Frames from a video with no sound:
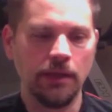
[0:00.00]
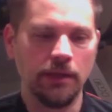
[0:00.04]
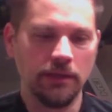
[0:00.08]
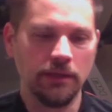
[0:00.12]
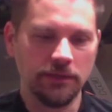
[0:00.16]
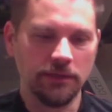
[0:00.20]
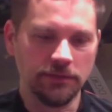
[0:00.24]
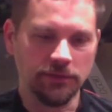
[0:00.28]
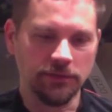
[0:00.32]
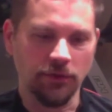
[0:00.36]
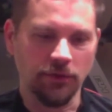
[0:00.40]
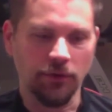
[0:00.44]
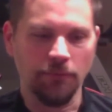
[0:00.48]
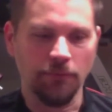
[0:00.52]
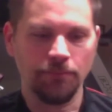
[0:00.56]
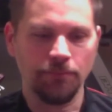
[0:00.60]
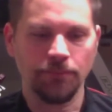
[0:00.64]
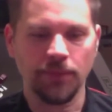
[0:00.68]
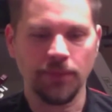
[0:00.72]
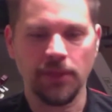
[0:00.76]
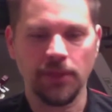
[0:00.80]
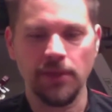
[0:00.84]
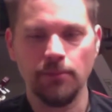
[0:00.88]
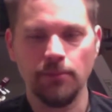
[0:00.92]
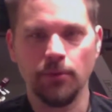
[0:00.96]
So
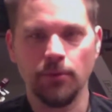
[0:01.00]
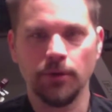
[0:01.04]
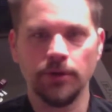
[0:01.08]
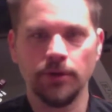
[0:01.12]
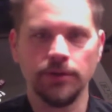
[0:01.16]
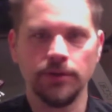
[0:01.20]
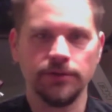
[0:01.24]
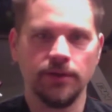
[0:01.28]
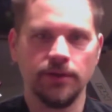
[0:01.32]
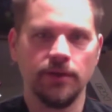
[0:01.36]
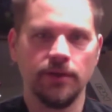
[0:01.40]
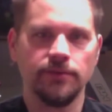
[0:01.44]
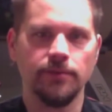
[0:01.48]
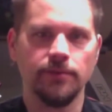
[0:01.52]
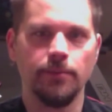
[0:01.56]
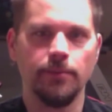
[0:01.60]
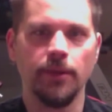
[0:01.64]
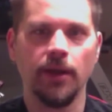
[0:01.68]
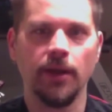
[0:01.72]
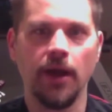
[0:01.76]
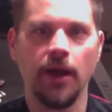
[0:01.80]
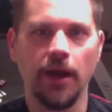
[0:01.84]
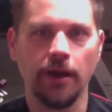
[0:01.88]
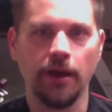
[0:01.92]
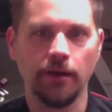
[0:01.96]
the keyboard is a
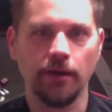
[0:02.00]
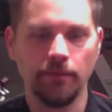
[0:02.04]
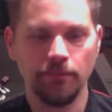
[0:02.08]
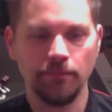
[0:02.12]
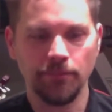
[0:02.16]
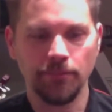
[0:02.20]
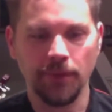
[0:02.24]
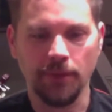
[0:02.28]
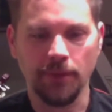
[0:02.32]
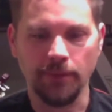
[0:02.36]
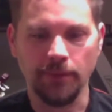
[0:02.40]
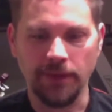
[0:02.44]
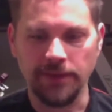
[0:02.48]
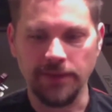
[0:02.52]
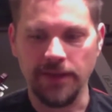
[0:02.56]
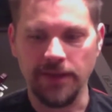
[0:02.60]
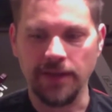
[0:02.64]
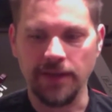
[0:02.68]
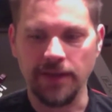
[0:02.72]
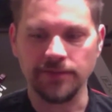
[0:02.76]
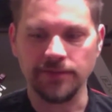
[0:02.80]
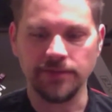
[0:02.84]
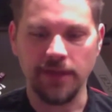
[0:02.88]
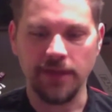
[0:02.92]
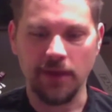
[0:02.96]
bit higher on my
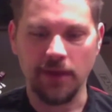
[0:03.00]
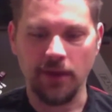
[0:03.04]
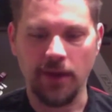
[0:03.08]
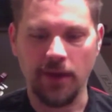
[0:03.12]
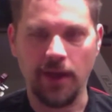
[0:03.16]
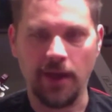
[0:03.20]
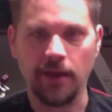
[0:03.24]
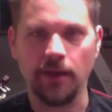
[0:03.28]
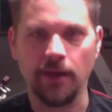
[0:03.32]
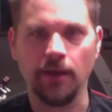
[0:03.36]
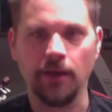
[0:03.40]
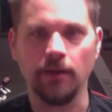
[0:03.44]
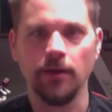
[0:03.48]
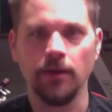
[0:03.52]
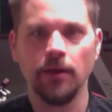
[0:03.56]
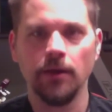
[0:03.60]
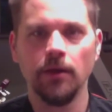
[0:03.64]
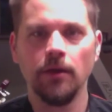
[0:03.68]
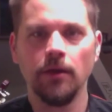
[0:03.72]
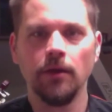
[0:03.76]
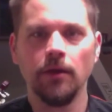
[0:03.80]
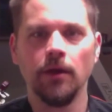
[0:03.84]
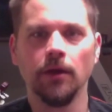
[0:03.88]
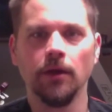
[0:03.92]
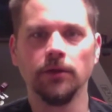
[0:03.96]
desk now. I had a
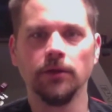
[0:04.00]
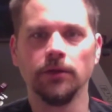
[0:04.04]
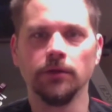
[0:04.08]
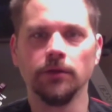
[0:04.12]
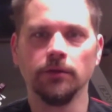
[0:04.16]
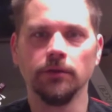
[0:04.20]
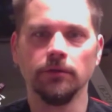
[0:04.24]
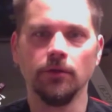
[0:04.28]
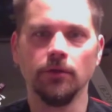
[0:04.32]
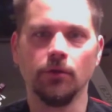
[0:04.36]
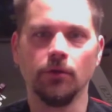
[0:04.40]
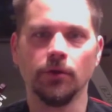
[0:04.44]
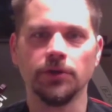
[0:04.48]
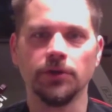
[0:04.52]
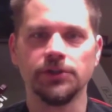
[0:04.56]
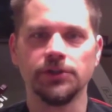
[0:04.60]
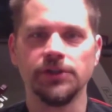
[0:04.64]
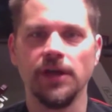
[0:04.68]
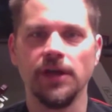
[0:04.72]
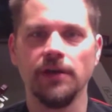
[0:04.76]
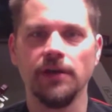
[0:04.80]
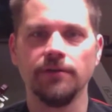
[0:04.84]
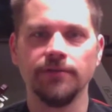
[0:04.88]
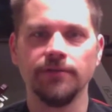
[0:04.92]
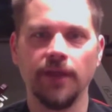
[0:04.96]
little lower
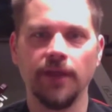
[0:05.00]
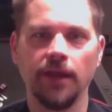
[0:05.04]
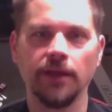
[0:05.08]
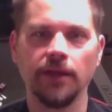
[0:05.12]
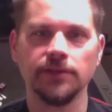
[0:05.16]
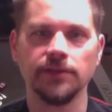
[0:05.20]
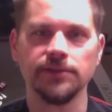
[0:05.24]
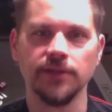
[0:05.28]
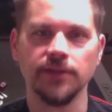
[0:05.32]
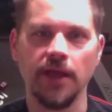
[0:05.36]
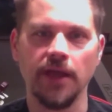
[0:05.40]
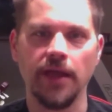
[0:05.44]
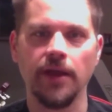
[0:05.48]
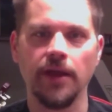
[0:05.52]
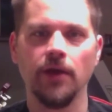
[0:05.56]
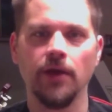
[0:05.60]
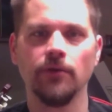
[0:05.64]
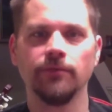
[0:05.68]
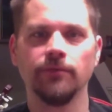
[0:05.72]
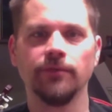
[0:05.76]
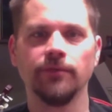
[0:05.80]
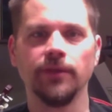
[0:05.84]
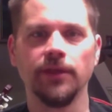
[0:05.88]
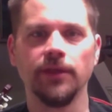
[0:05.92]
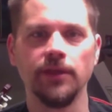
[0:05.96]
shelf that I could slide
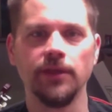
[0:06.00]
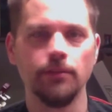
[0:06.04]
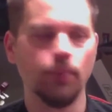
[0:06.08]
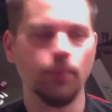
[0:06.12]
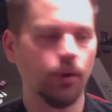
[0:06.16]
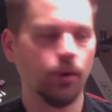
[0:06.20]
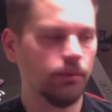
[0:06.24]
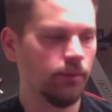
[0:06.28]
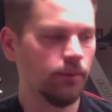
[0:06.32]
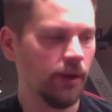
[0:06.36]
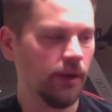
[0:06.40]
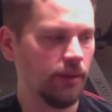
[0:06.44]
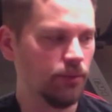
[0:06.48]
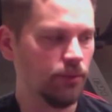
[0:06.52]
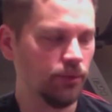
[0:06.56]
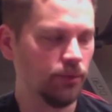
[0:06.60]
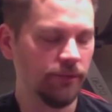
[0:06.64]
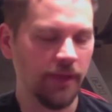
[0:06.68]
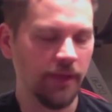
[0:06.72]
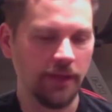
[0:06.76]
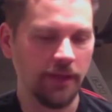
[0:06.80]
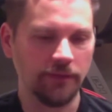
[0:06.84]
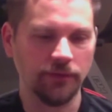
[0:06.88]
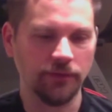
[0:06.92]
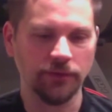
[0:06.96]
out for the keyboard, but I
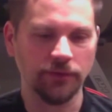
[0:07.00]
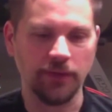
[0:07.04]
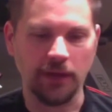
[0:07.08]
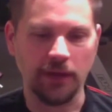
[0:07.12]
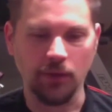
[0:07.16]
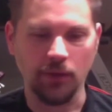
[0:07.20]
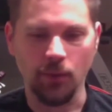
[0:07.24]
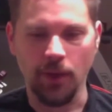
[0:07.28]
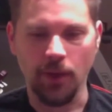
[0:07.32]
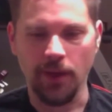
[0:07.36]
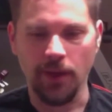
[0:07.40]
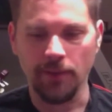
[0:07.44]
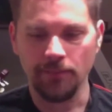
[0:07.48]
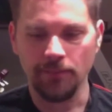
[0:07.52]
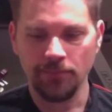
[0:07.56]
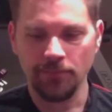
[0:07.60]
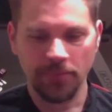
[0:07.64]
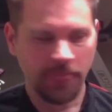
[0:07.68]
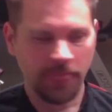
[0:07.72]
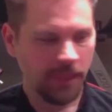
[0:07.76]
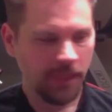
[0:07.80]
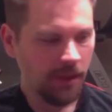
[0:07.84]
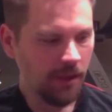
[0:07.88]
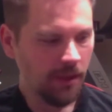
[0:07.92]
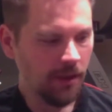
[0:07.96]
moved that, took that away.
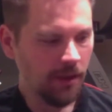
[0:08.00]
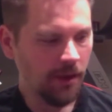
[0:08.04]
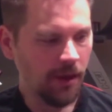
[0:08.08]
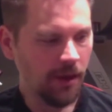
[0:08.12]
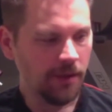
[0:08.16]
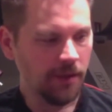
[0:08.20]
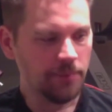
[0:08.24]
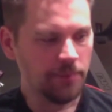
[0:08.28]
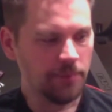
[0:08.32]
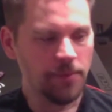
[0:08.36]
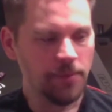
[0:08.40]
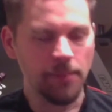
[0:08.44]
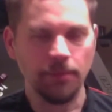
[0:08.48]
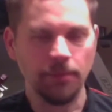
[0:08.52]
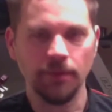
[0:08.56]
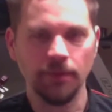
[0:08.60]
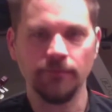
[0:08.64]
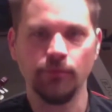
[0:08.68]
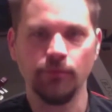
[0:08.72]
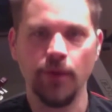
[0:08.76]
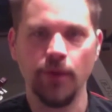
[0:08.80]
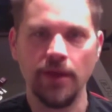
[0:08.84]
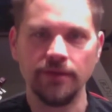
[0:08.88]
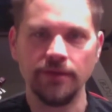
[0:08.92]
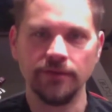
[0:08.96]
Other people have
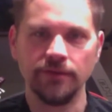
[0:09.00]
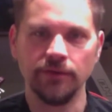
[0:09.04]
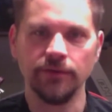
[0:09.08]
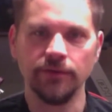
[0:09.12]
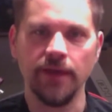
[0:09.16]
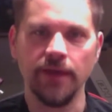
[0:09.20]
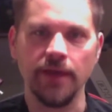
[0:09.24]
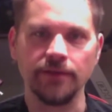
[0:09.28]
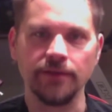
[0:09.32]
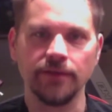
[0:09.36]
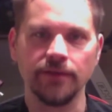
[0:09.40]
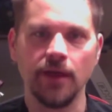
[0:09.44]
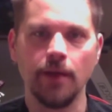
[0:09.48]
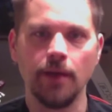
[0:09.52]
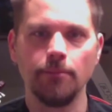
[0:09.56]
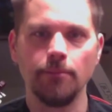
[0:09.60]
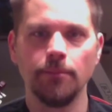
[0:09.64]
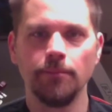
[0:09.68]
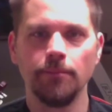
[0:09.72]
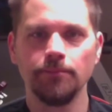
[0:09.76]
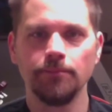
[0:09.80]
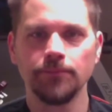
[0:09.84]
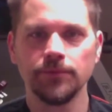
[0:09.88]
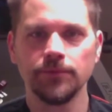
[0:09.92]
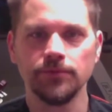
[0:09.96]
raised their desk
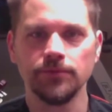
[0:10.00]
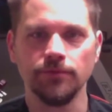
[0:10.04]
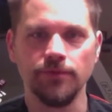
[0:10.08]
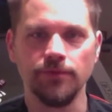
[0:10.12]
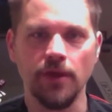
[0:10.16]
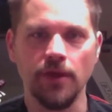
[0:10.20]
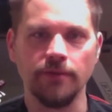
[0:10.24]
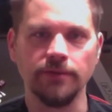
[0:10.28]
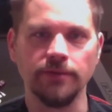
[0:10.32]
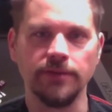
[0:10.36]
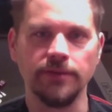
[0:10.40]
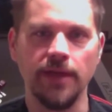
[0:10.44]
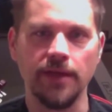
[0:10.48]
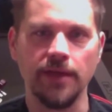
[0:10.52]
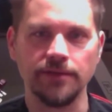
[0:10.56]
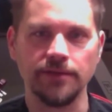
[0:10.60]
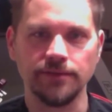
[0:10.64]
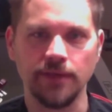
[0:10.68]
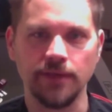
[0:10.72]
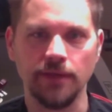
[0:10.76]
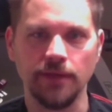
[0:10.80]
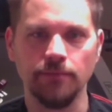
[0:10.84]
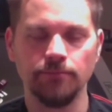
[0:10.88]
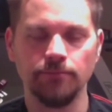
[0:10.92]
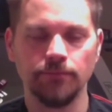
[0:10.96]
up, so if you have a desk
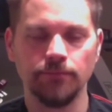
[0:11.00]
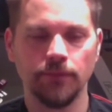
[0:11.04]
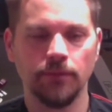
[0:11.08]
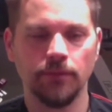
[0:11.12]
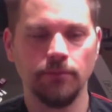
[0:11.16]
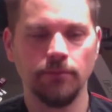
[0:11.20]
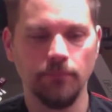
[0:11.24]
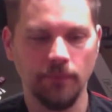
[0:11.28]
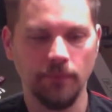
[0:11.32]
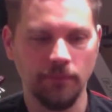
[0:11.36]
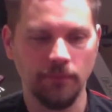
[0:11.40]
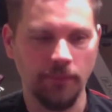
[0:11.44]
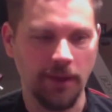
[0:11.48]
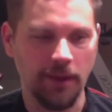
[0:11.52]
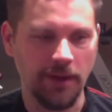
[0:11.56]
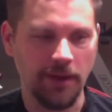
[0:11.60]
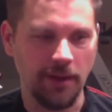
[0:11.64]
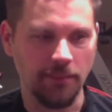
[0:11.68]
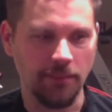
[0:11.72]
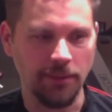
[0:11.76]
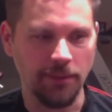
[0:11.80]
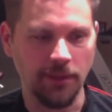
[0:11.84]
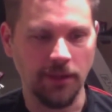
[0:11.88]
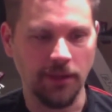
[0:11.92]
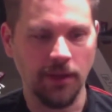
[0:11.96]
that might
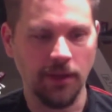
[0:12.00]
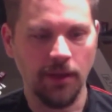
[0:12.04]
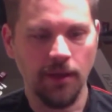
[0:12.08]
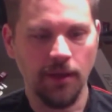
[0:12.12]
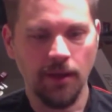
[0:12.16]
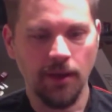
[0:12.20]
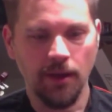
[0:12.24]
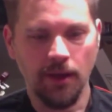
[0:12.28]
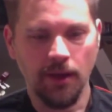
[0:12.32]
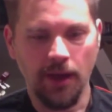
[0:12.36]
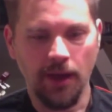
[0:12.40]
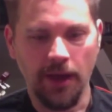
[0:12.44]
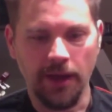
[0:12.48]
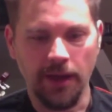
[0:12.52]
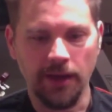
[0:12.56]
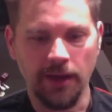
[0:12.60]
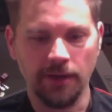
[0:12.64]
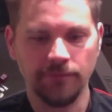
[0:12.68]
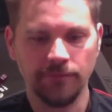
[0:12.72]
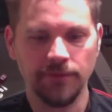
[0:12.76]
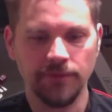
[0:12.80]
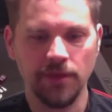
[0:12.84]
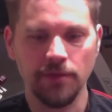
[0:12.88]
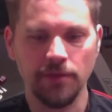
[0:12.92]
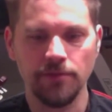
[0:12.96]
not be high
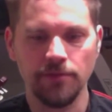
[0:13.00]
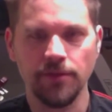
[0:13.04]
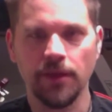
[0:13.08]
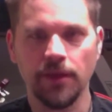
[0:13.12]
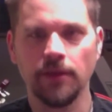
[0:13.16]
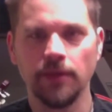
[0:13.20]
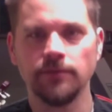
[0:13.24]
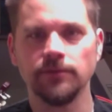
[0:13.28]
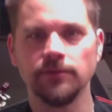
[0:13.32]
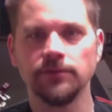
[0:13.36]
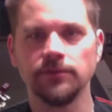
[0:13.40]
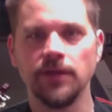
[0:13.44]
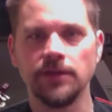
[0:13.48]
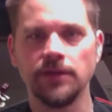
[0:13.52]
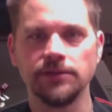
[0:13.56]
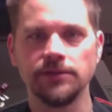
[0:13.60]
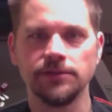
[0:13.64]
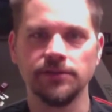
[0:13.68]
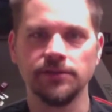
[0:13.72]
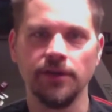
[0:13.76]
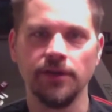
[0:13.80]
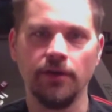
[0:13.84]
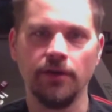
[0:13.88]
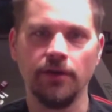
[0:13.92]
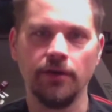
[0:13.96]
enough. The other thing is there's lots
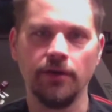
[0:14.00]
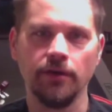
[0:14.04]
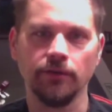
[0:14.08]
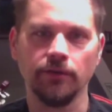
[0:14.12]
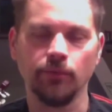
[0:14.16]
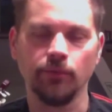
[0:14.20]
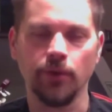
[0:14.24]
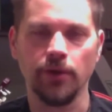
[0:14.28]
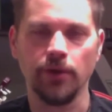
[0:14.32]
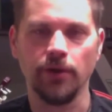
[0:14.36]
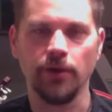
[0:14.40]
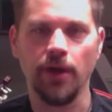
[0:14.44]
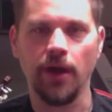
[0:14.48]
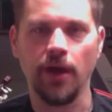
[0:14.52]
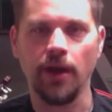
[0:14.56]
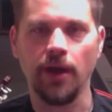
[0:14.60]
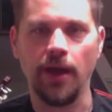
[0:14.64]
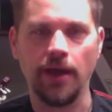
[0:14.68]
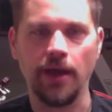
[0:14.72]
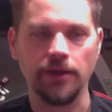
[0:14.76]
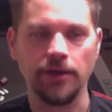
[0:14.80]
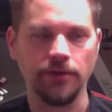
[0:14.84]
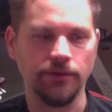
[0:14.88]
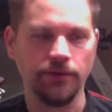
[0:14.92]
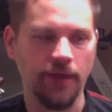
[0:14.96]
of scenarios where you're not
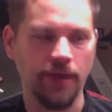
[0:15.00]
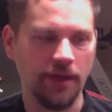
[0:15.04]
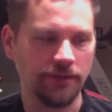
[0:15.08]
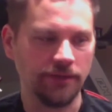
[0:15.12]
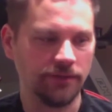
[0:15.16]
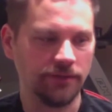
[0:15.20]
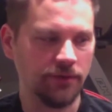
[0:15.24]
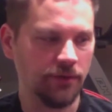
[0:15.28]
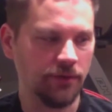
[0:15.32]
at your desk.